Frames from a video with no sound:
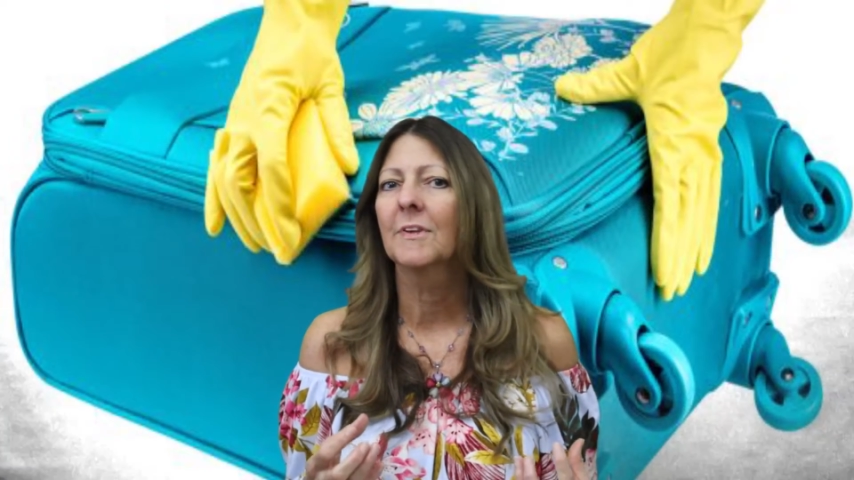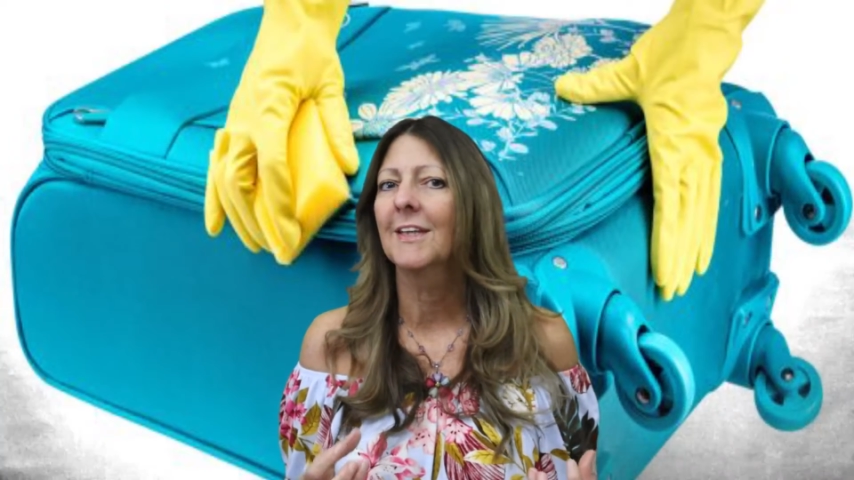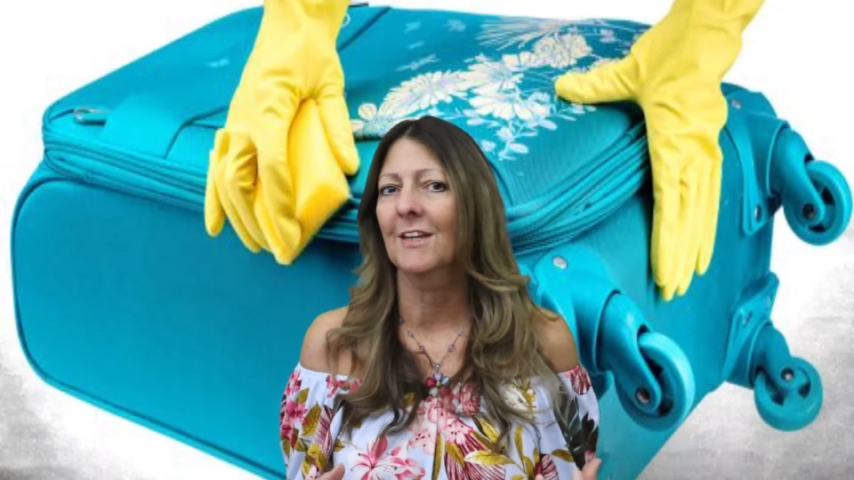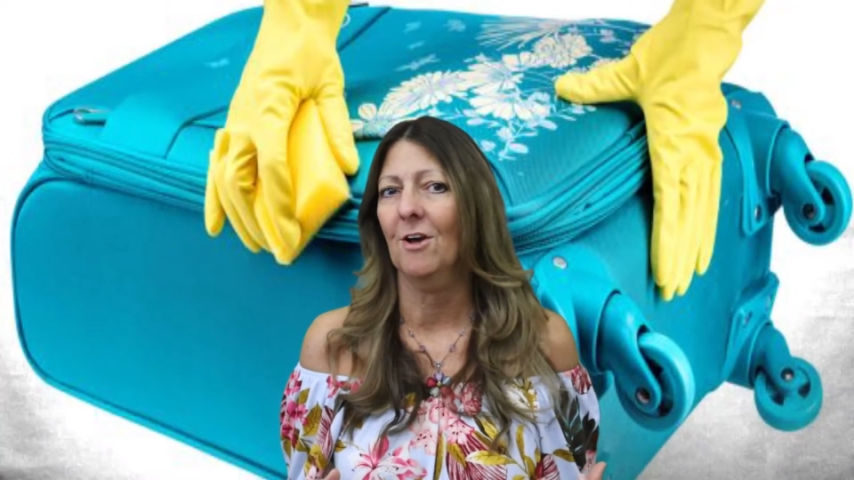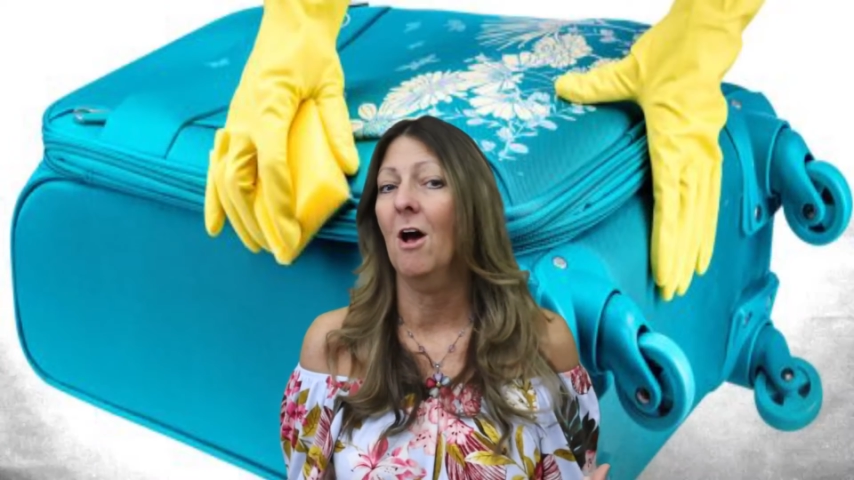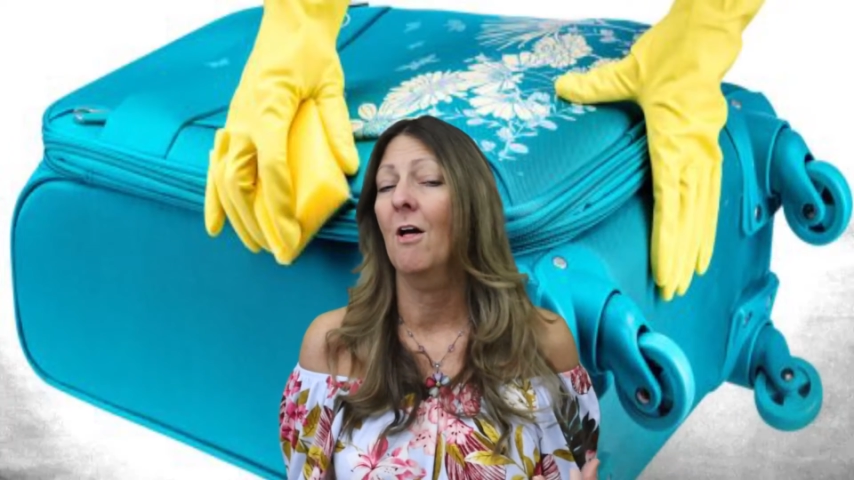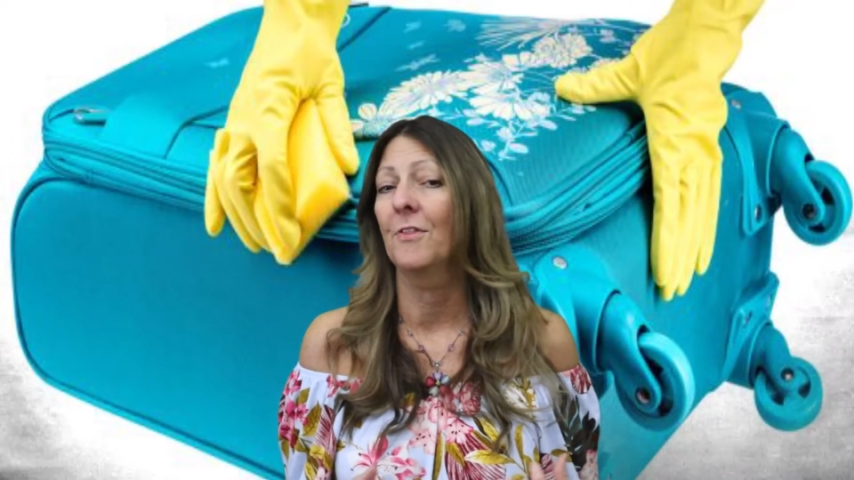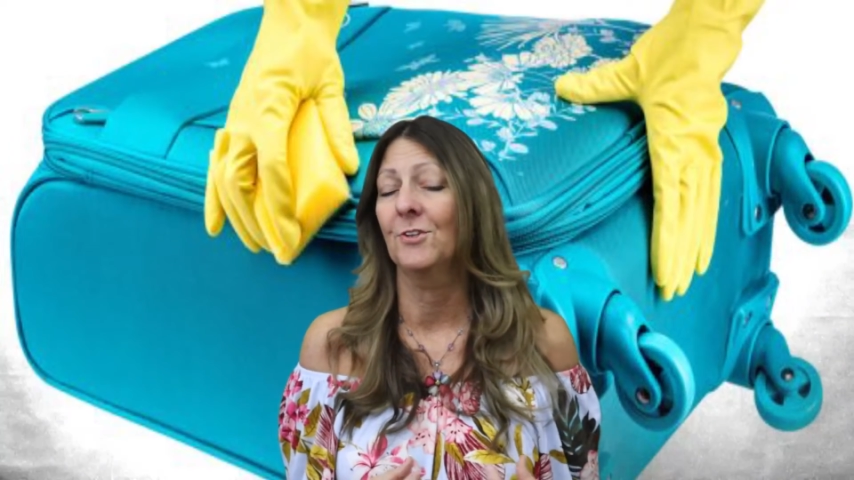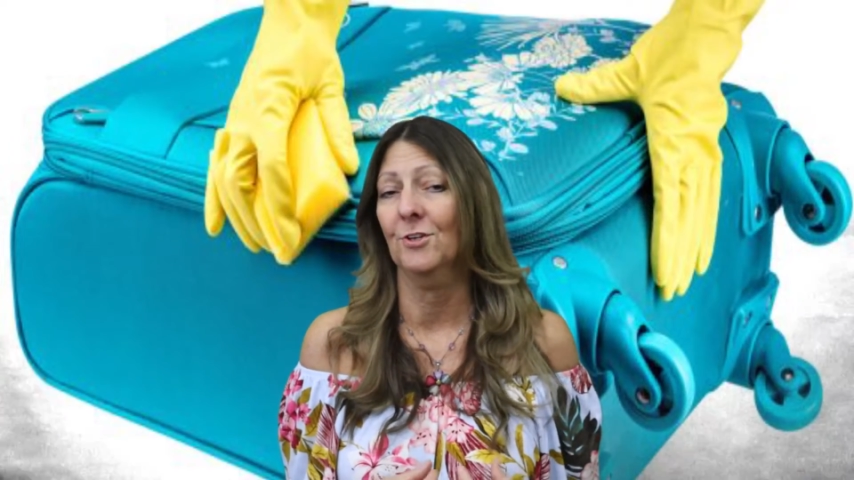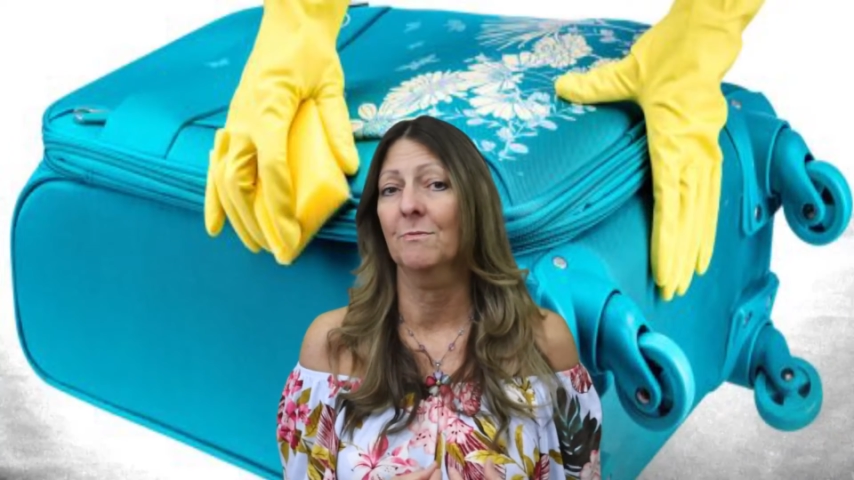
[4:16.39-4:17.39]
get all
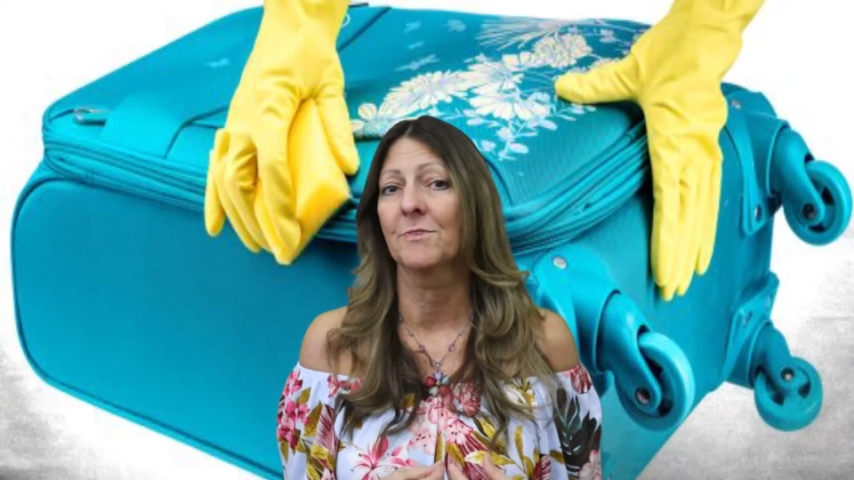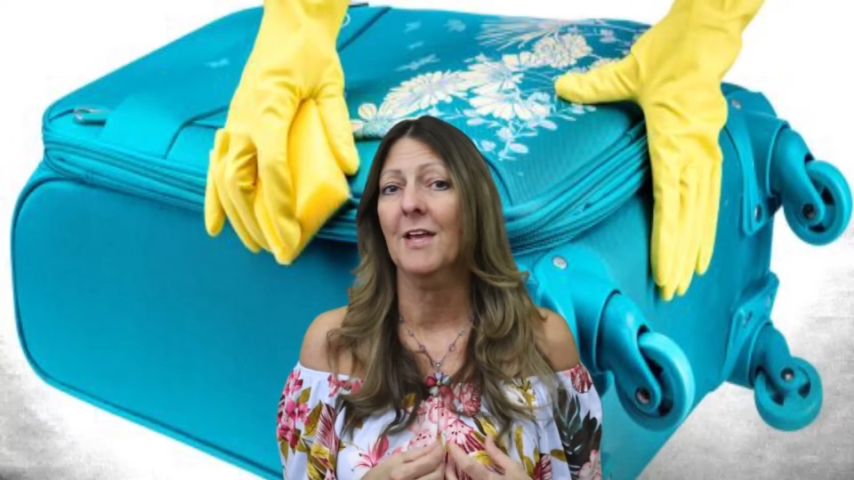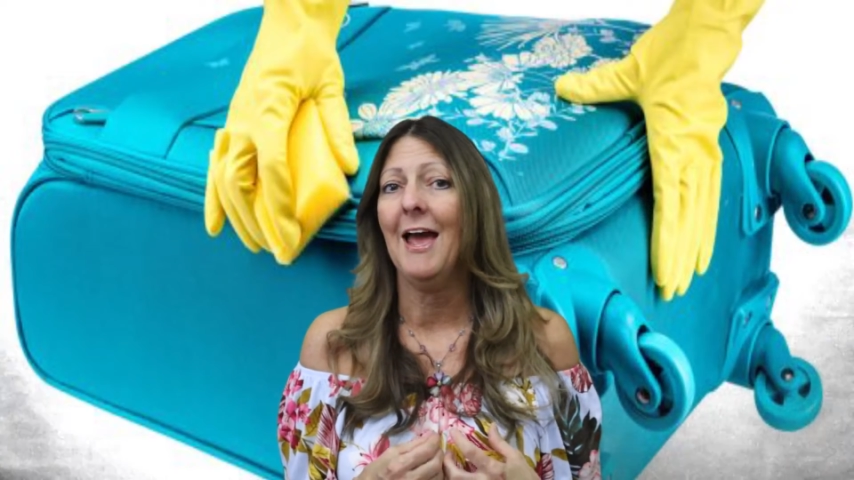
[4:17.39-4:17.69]
the germs